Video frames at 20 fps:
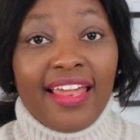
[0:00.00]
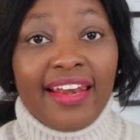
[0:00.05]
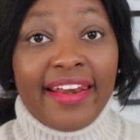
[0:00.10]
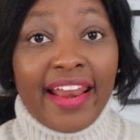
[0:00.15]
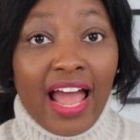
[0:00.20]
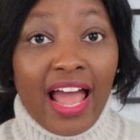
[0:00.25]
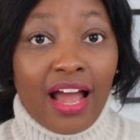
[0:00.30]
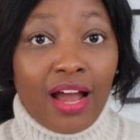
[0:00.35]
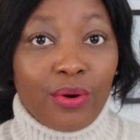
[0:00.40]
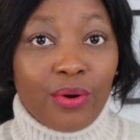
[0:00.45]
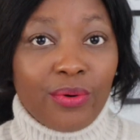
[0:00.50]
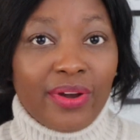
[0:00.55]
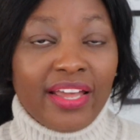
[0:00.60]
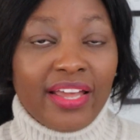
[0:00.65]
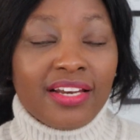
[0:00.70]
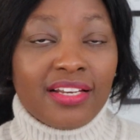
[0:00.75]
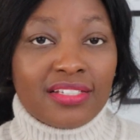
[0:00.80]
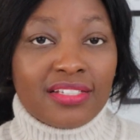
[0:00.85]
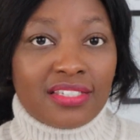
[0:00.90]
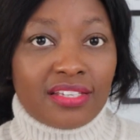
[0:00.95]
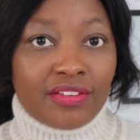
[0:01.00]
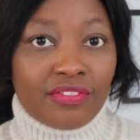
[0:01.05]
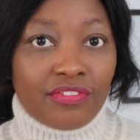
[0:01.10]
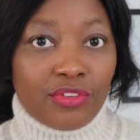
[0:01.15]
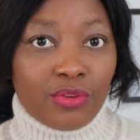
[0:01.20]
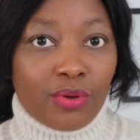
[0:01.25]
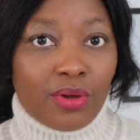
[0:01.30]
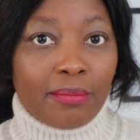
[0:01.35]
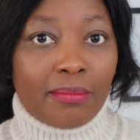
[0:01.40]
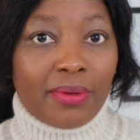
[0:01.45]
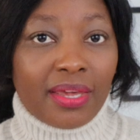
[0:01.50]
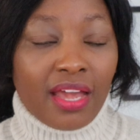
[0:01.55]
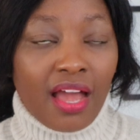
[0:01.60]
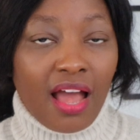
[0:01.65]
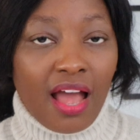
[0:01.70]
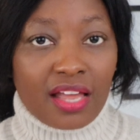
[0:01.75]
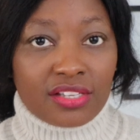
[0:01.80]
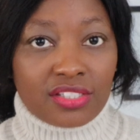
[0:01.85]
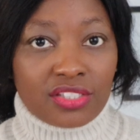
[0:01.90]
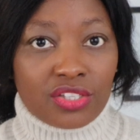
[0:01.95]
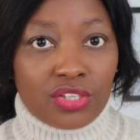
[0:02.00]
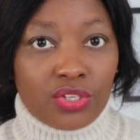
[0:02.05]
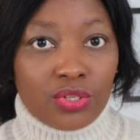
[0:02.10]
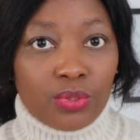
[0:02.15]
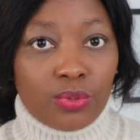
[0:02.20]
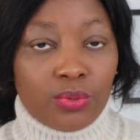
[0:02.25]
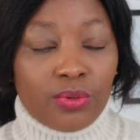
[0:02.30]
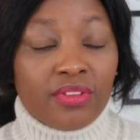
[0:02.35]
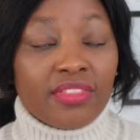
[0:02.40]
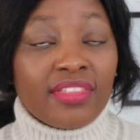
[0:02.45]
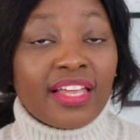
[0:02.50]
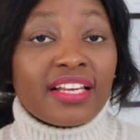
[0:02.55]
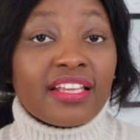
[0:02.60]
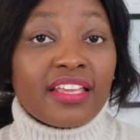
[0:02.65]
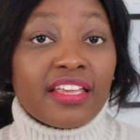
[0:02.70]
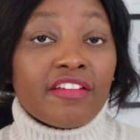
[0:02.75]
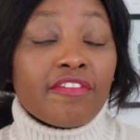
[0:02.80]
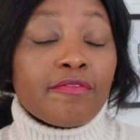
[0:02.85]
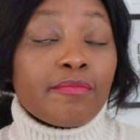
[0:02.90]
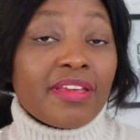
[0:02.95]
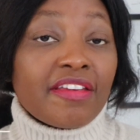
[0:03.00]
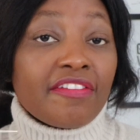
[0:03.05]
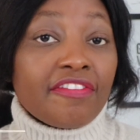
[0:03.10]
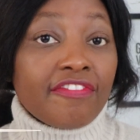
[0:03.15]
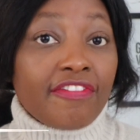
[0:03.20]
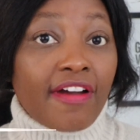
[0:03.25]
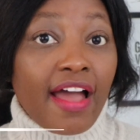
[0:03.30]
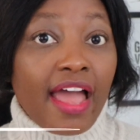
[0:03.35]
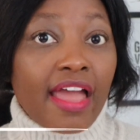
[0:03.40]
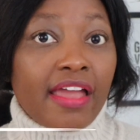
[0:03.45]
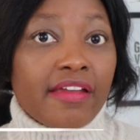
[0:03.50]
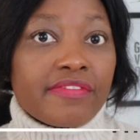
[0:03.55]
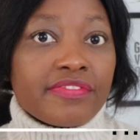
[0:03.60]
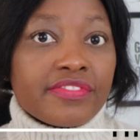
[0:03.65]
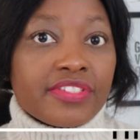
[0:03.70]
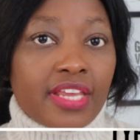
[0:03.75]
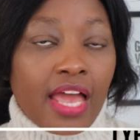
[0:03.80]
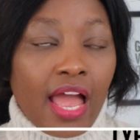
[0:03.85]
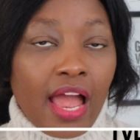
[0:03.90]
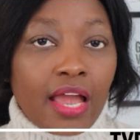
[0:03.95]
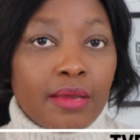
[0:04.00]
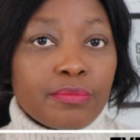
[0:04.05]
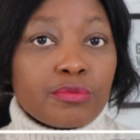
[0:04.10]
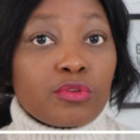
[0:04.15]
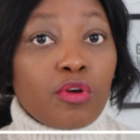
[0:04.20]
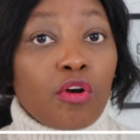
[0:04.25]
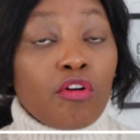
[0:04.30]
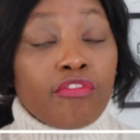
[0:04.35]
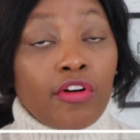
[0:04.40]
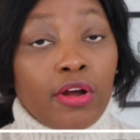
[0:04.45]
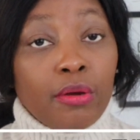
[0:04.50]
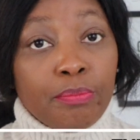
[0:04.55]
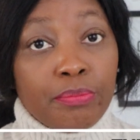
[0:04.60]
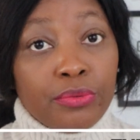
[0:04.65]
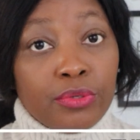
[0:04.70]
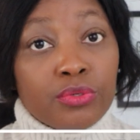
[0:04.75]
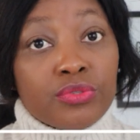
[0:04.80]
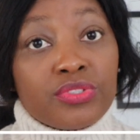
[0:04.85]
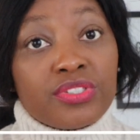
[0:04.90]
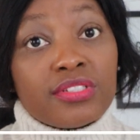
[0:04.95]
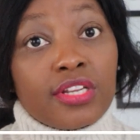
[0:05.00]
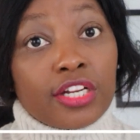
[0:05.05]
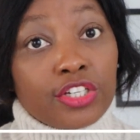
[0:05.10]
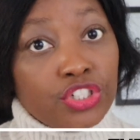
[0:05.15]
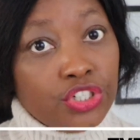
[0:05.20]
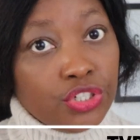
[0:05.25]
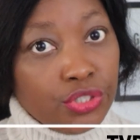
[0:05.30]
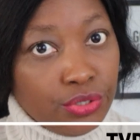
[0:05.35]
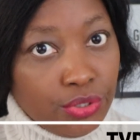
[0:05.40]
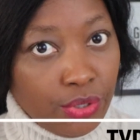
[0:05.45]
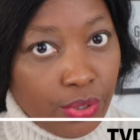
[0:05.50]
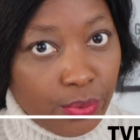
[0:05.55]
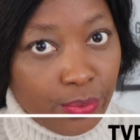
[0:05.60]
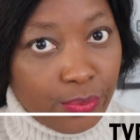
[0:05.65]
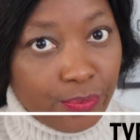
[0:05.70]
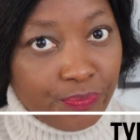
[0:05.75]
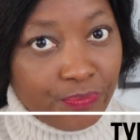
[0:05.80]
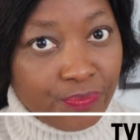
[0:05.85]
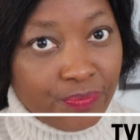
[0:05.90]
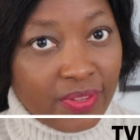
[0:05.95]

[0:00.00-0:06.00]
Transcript: Now, an interviewer may ask you that give me 5 types of abuse that you know.